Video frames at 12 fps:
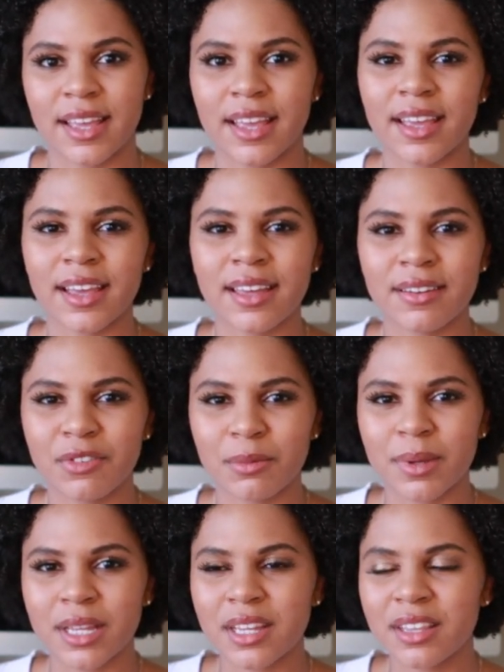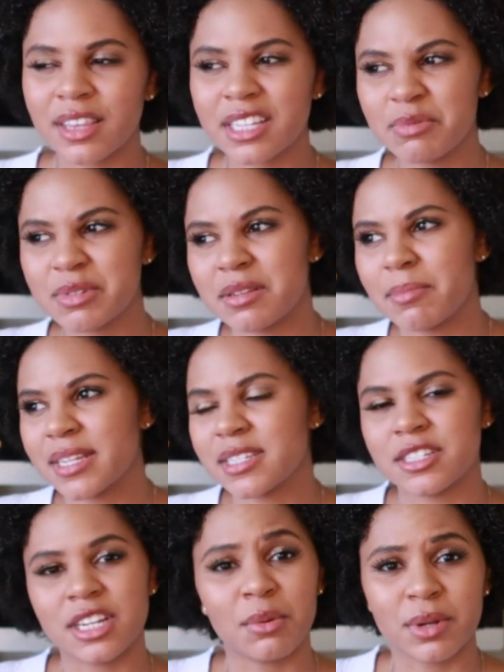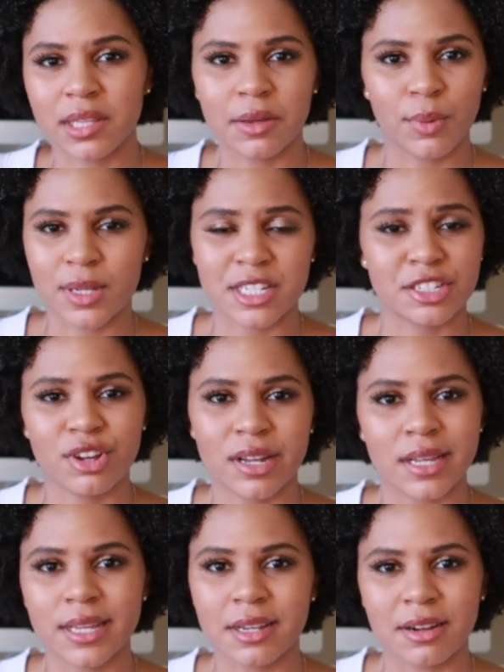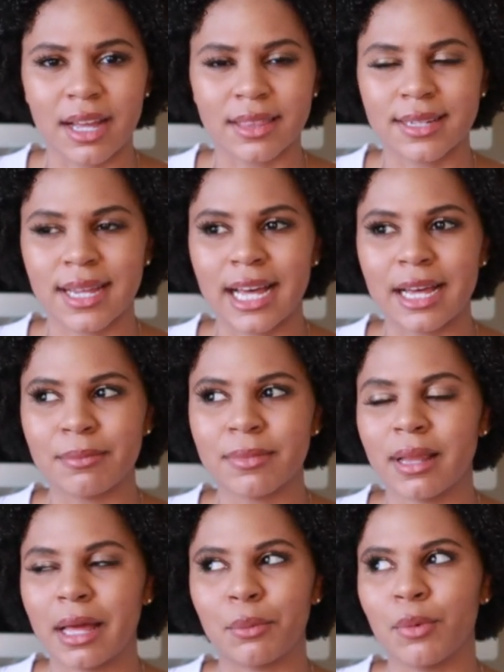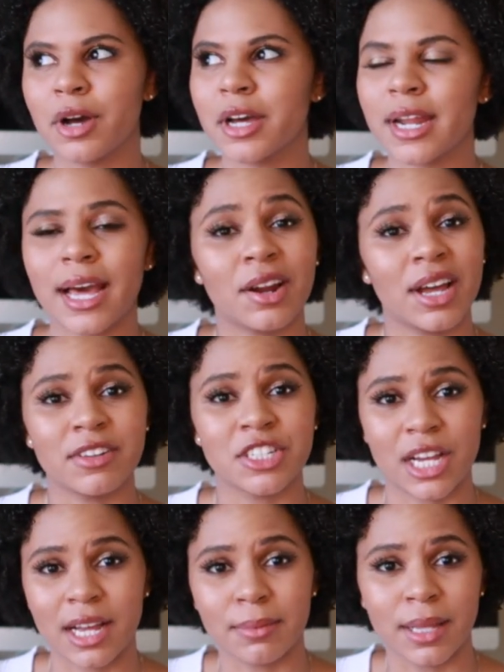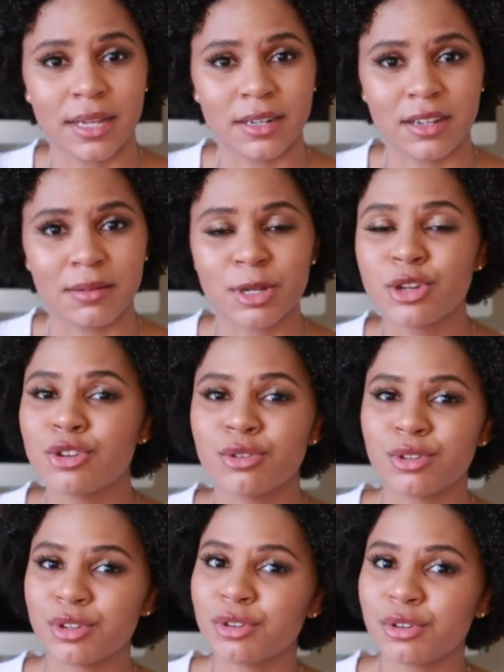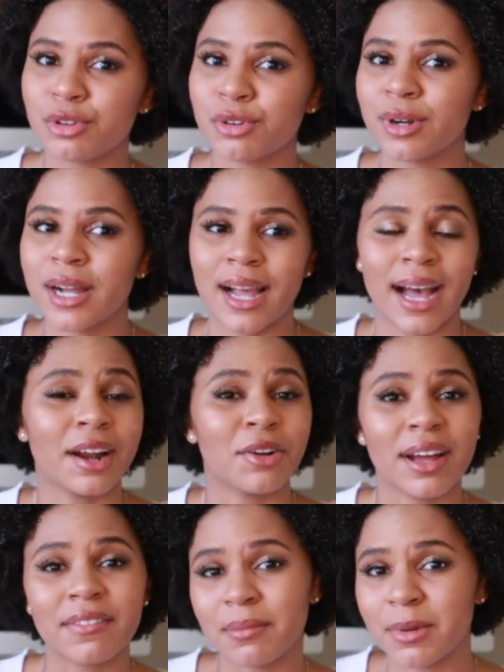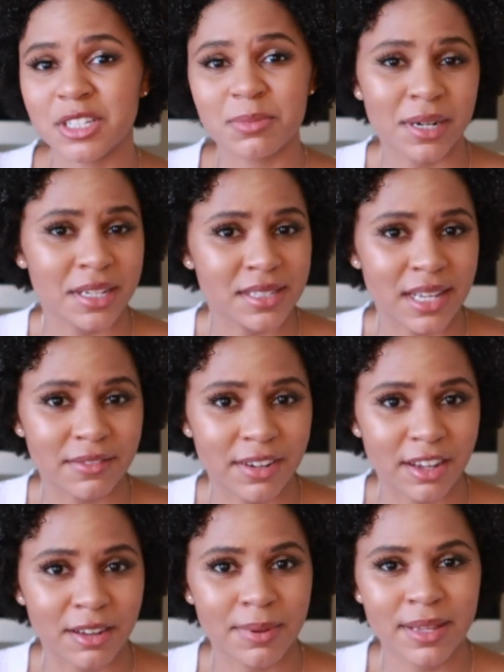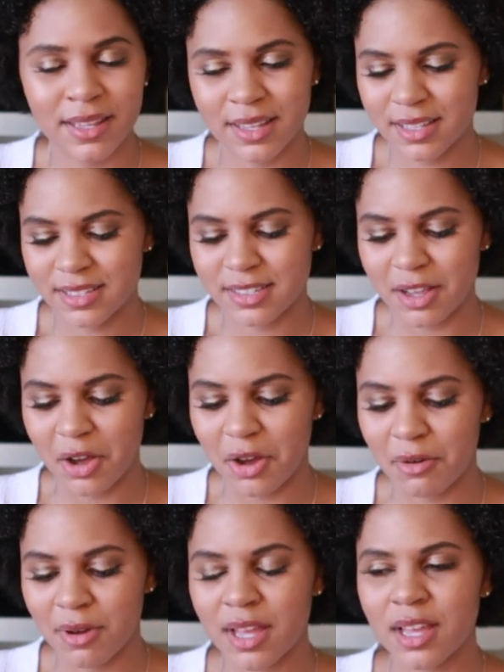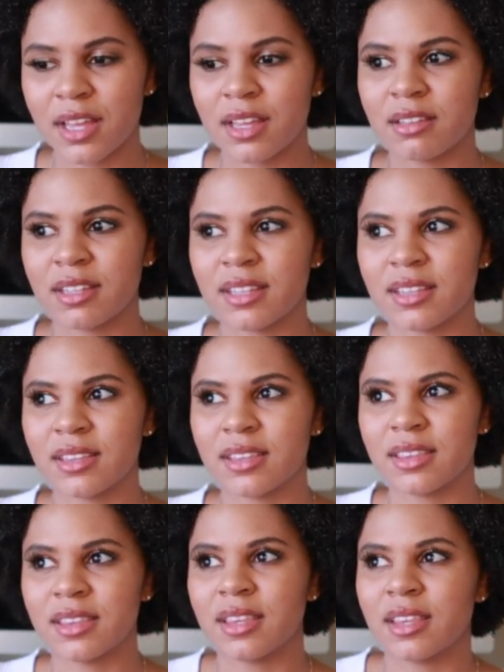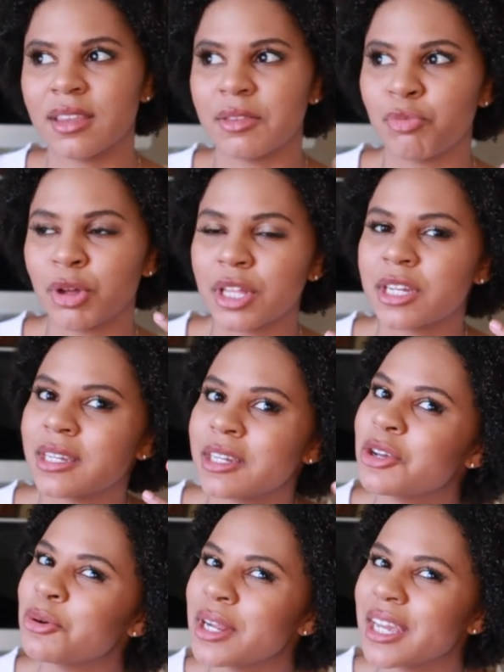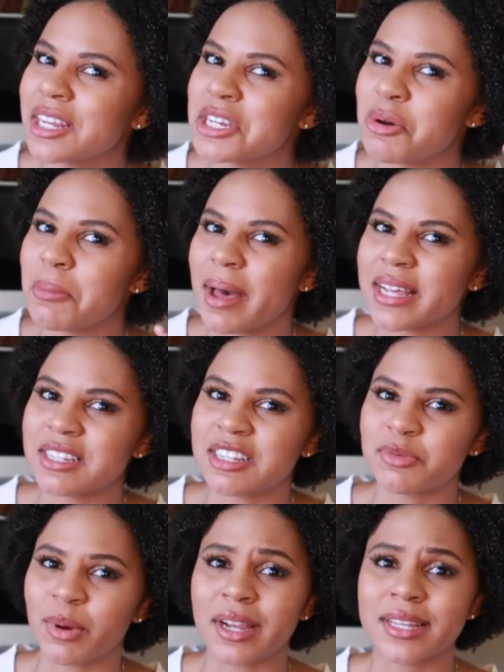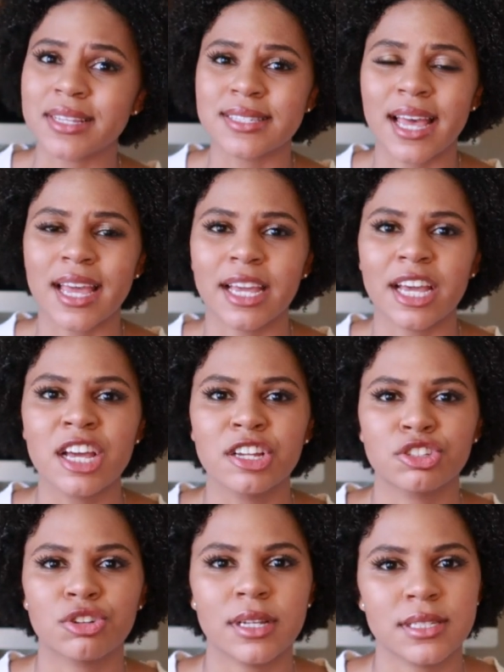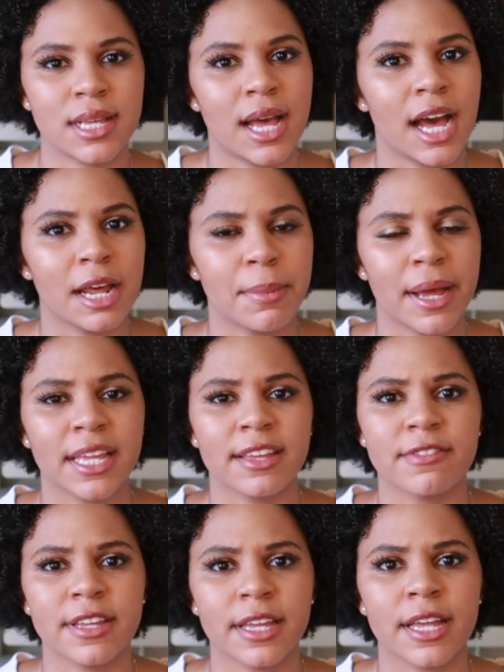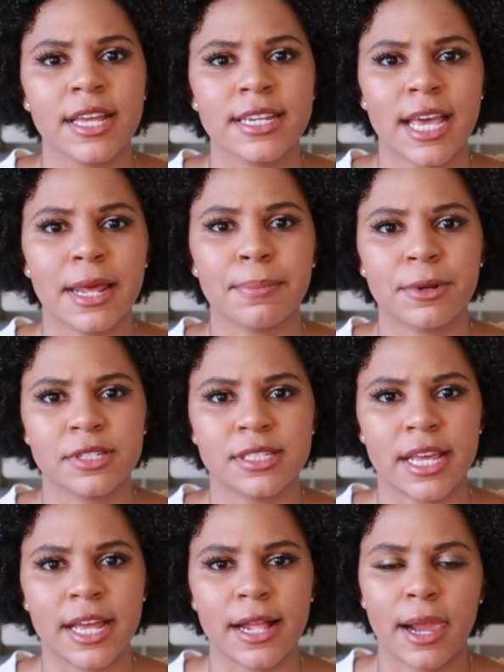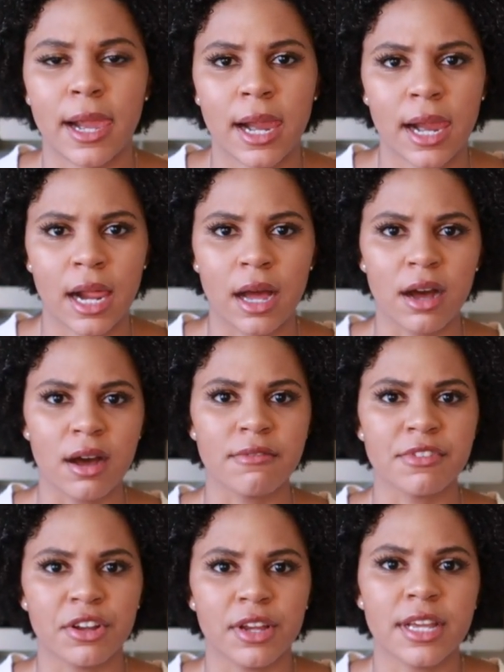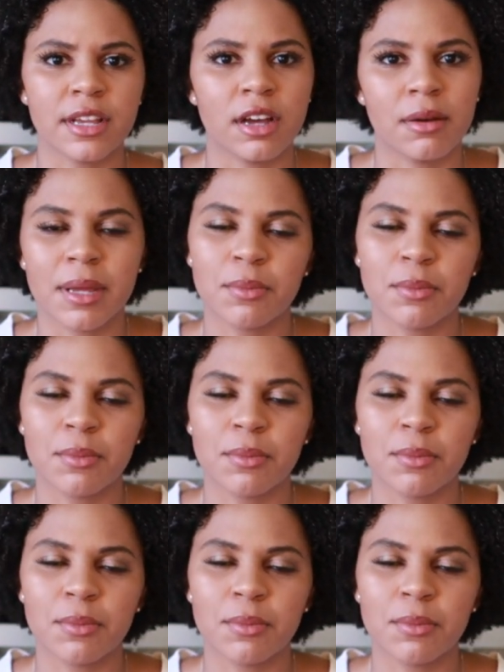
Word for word: And for me, this was a message I really wasn't trying to hear at the time. Like, one, I don't have a job lined up. Two, I don't have that much money saved up. So really tuning into a message where saying, trust God by giving ten percent of your income.